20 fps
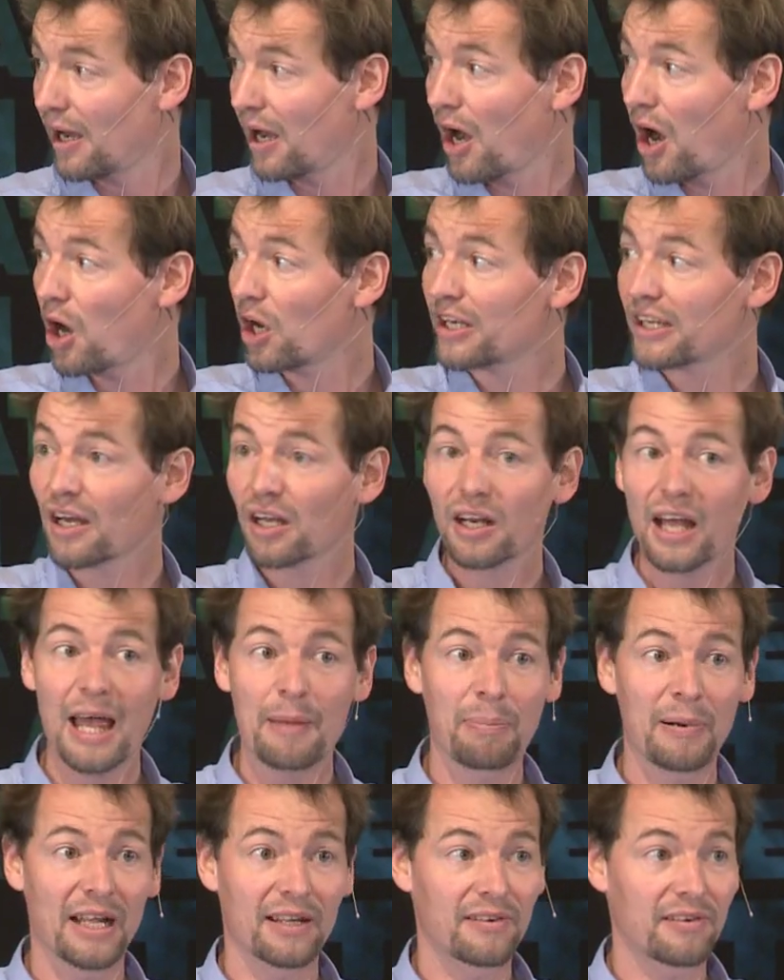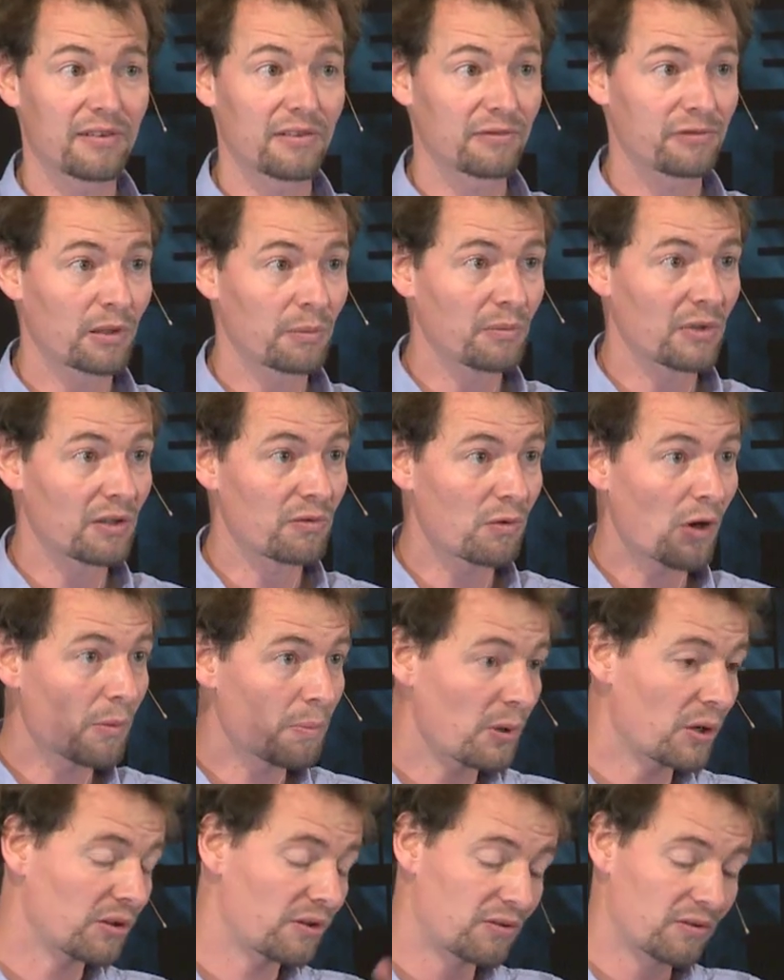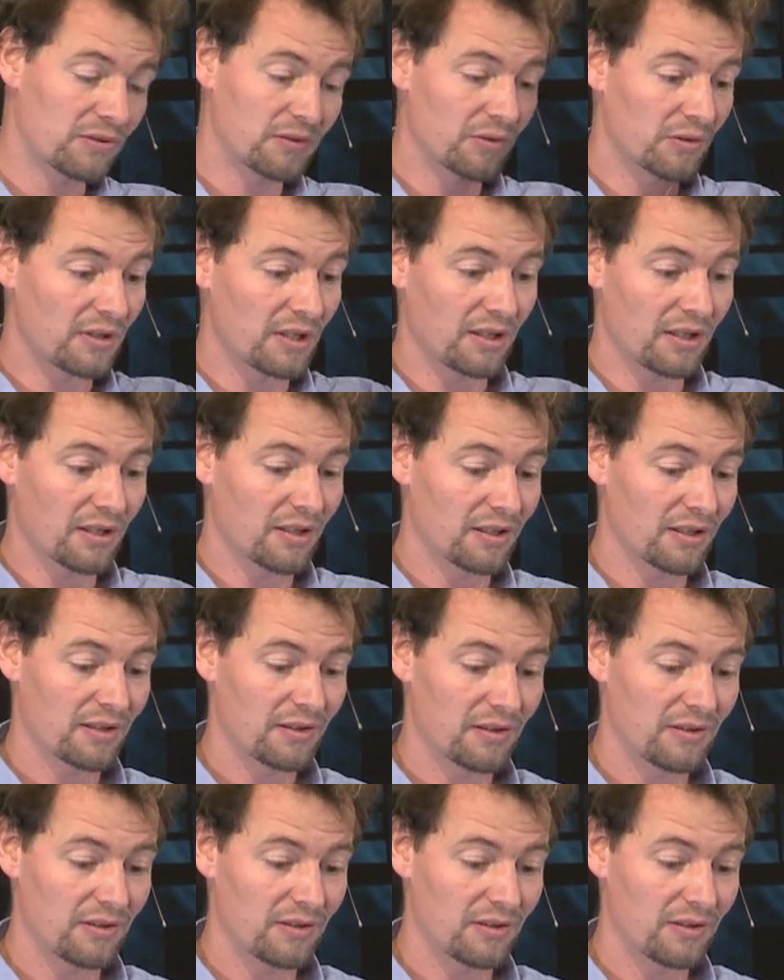All the other applets, from the robot to the,